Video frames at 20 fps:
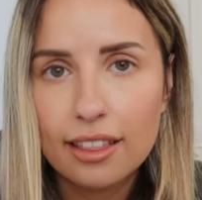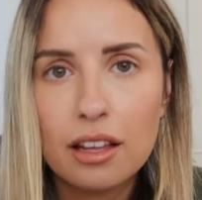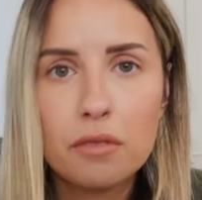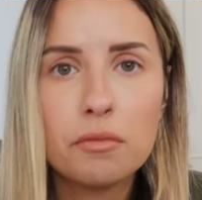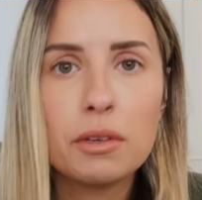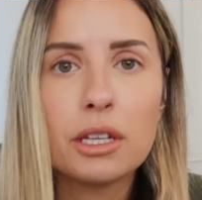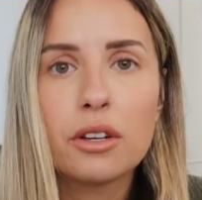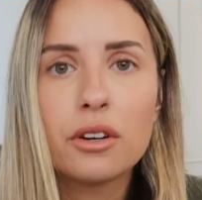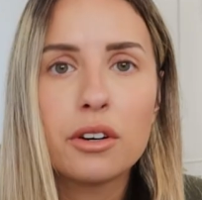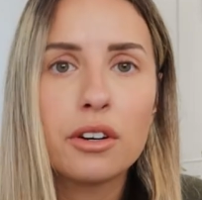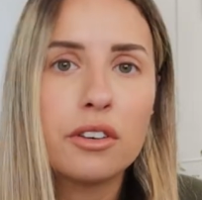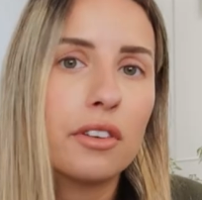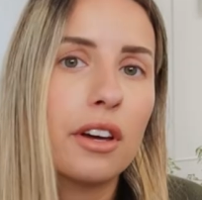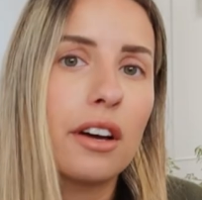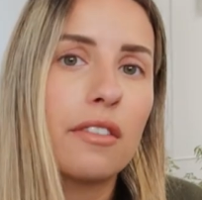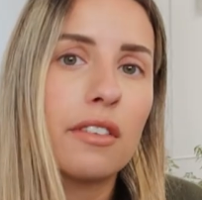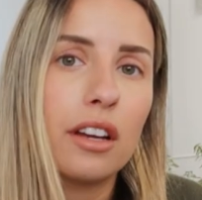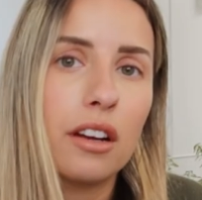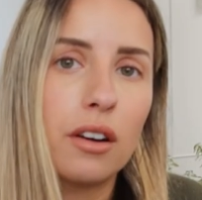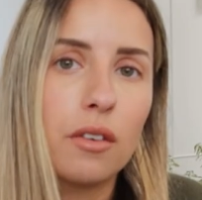Let me know if you
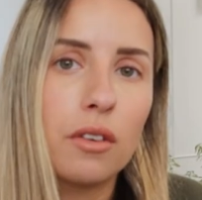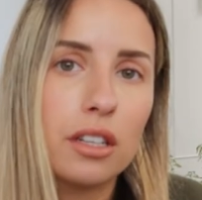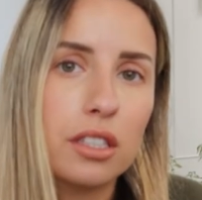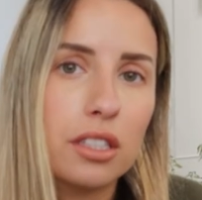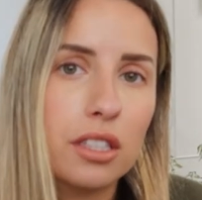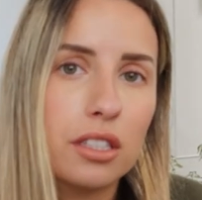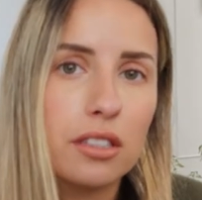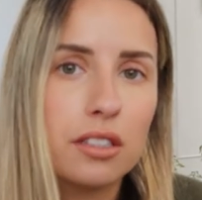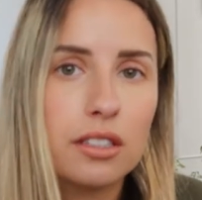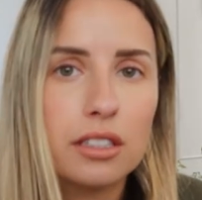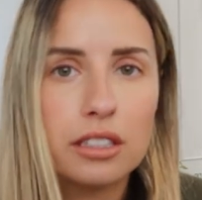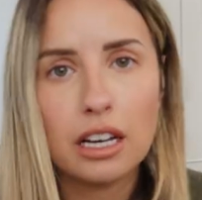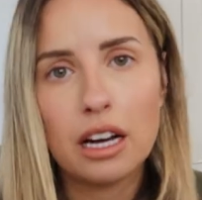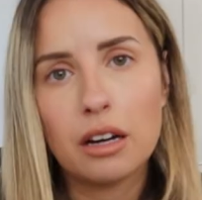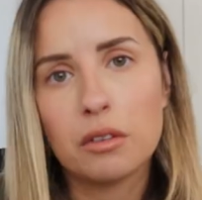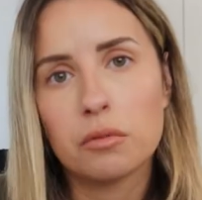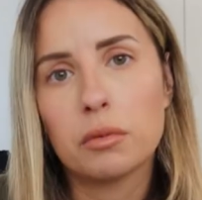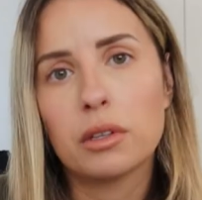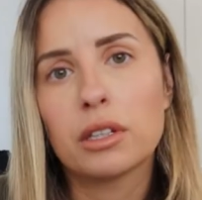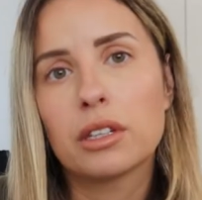have any questions
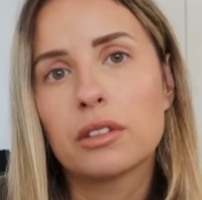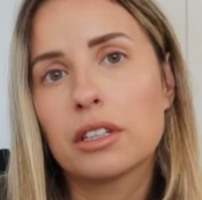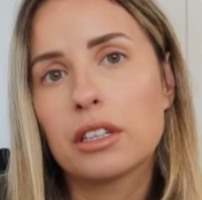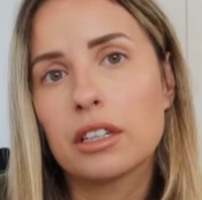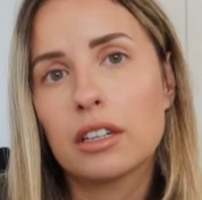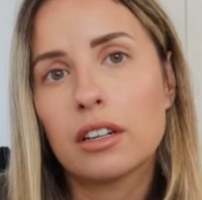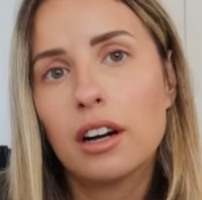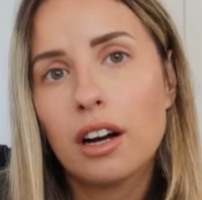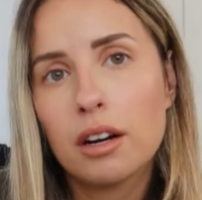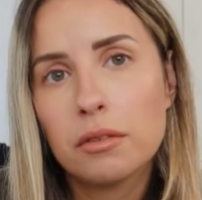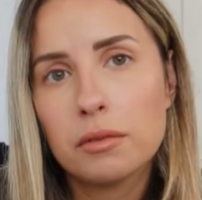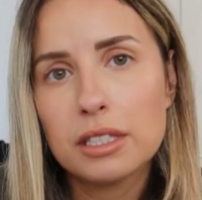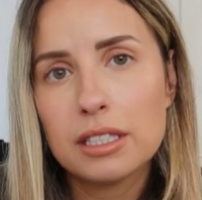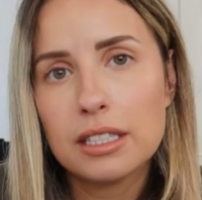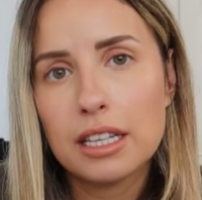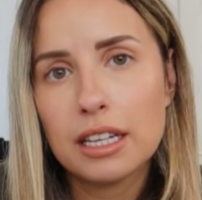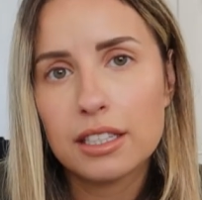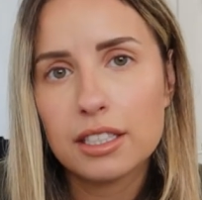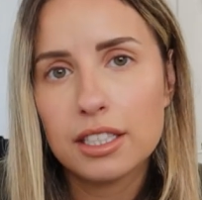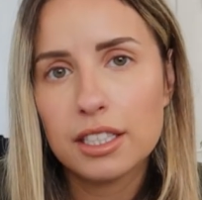down below in the comment
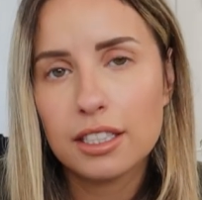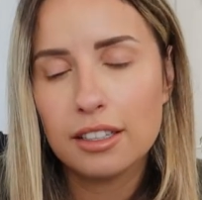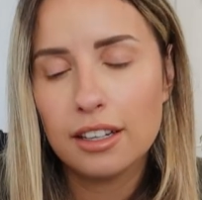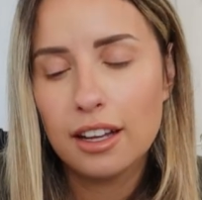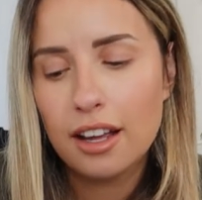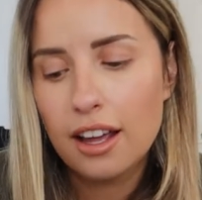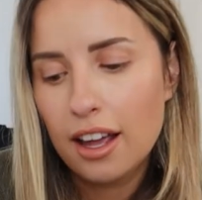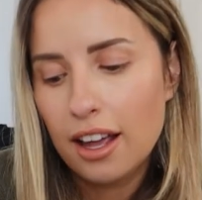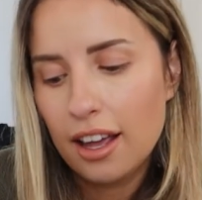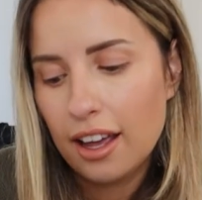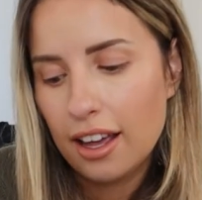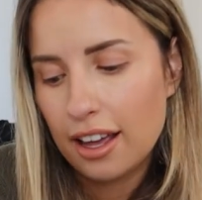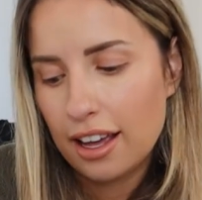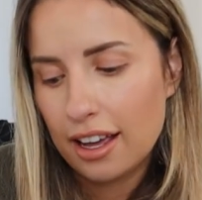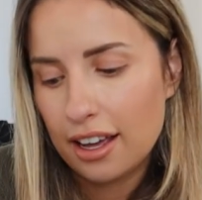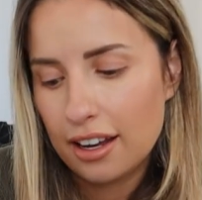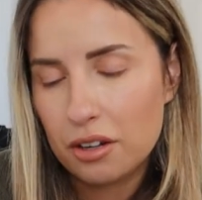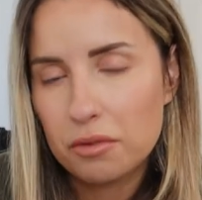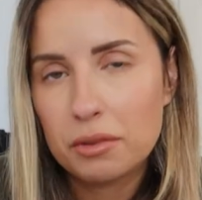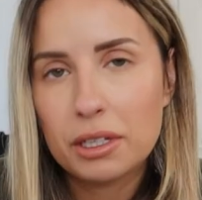section
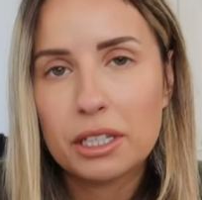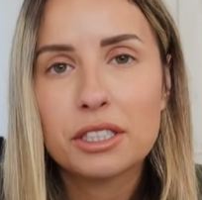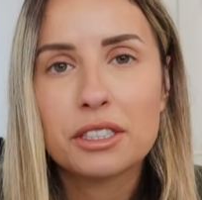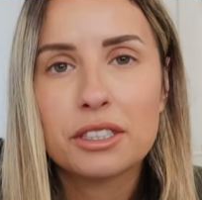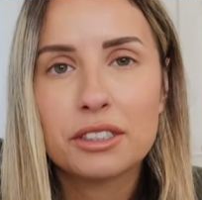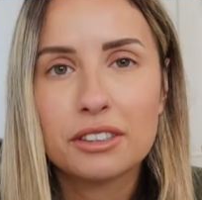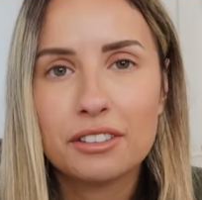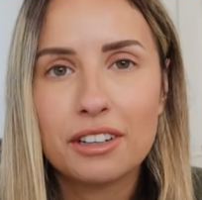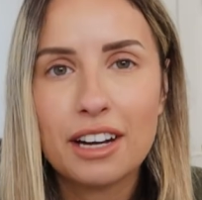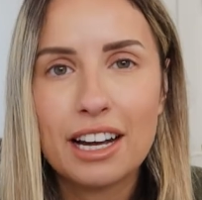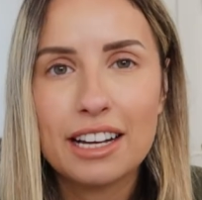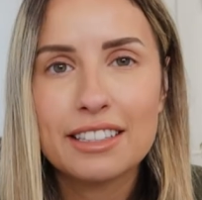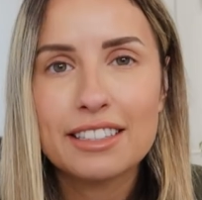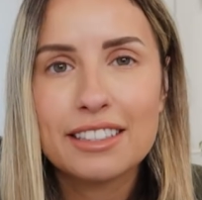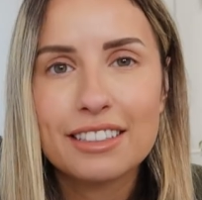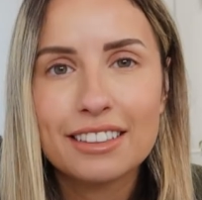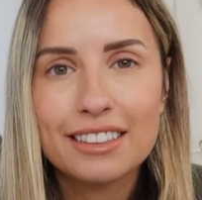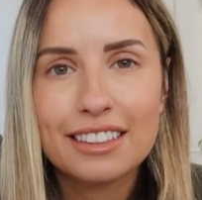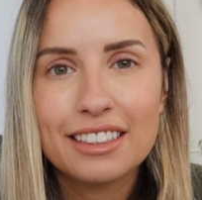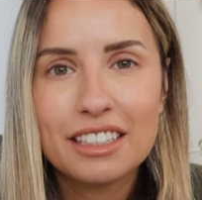and I'll make sure to
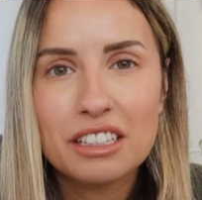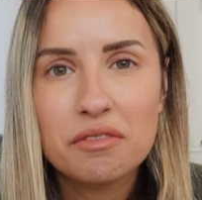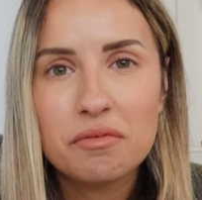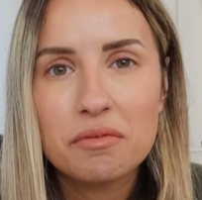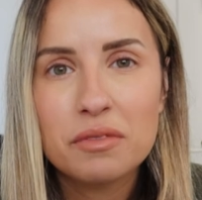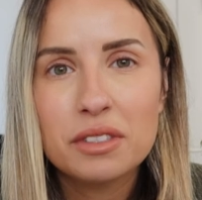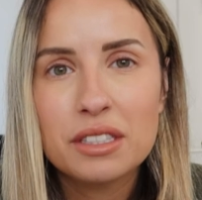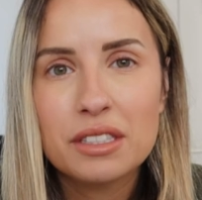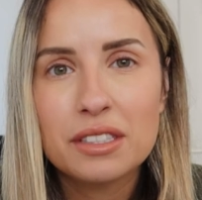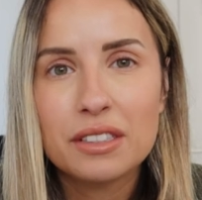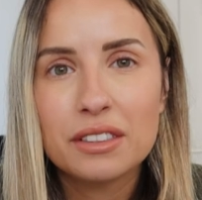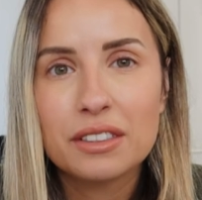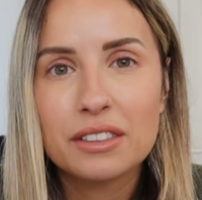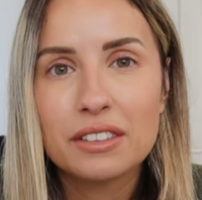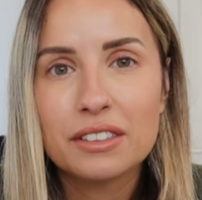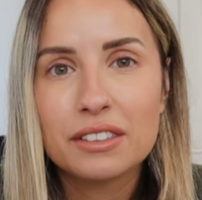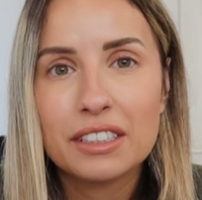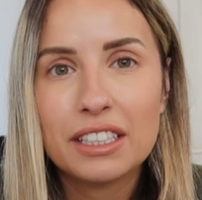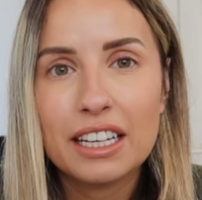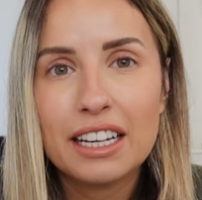answer them.
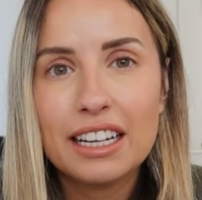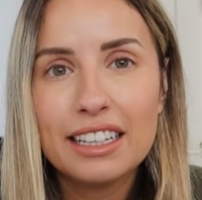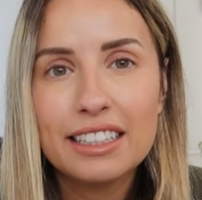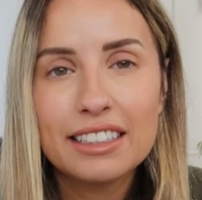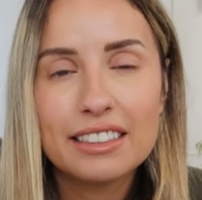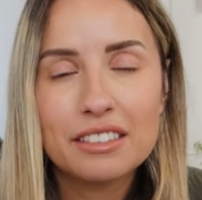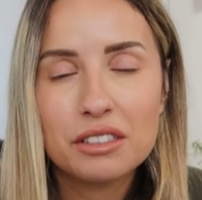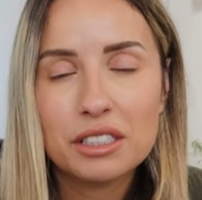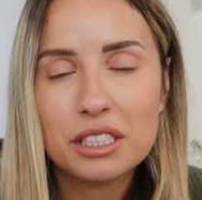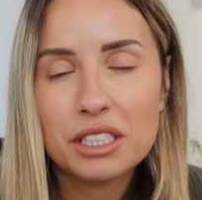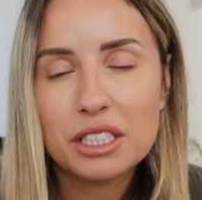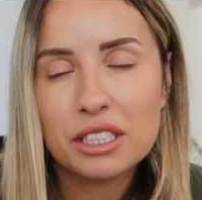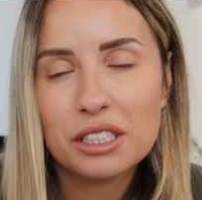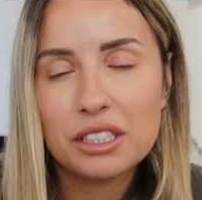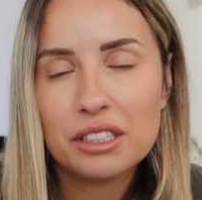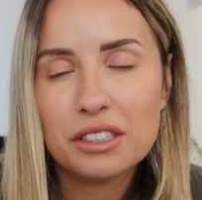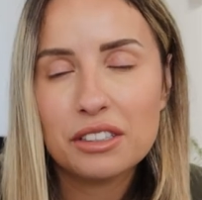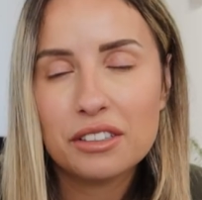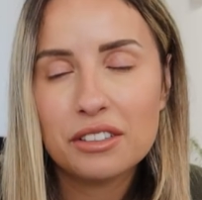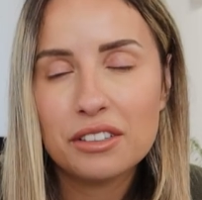So yeah, wishing
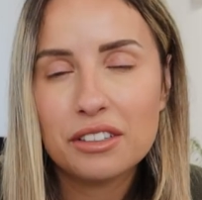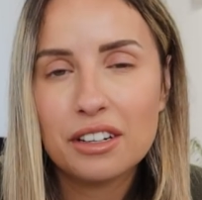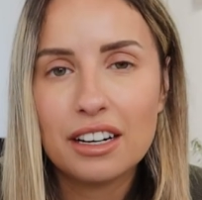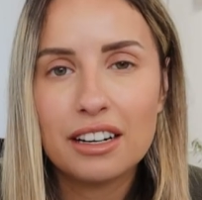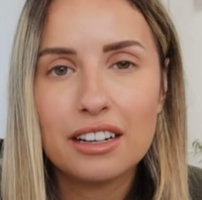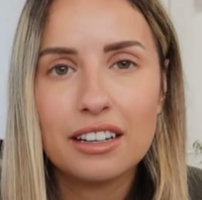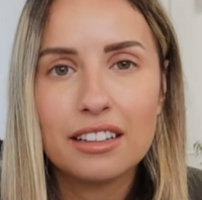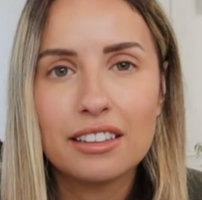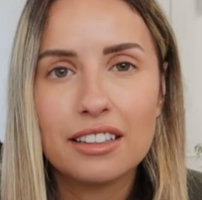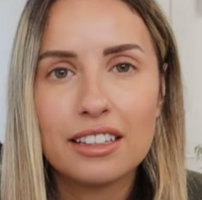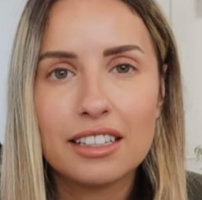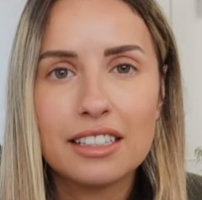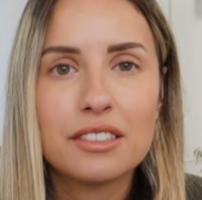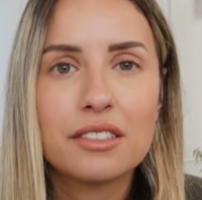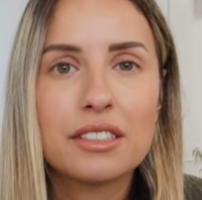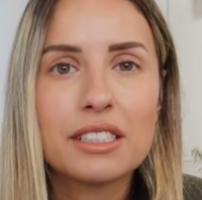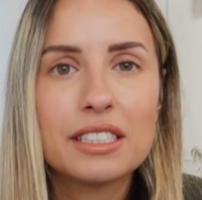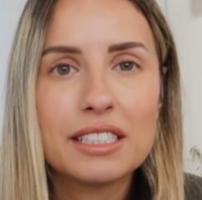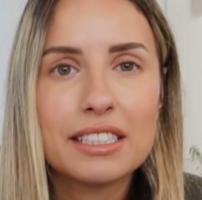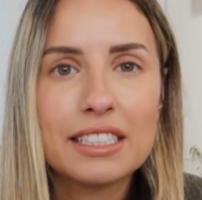you a
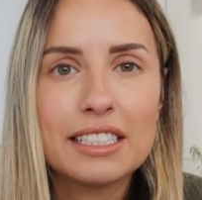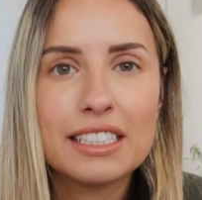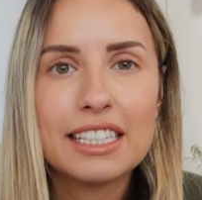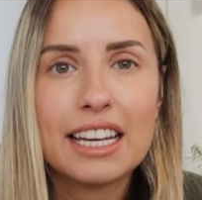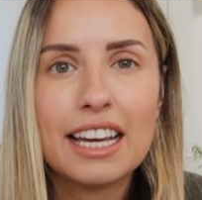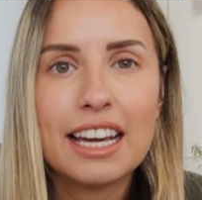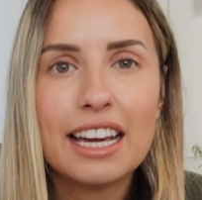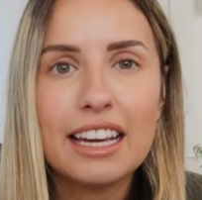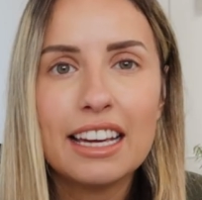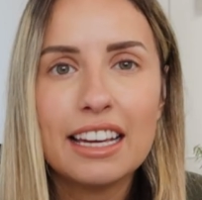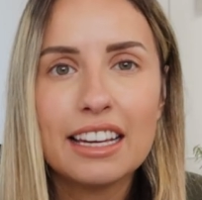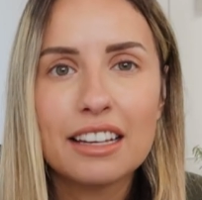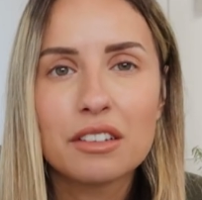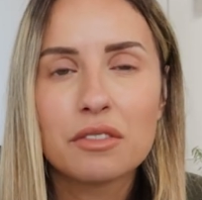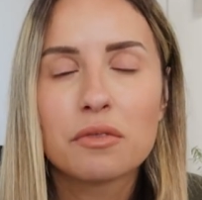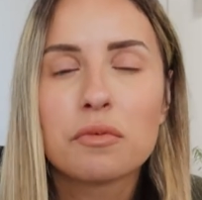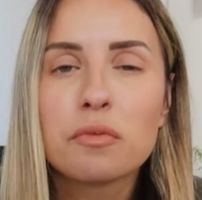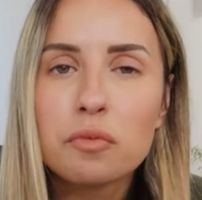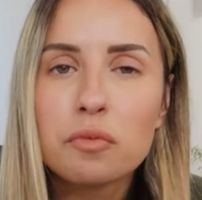nice rest of the day.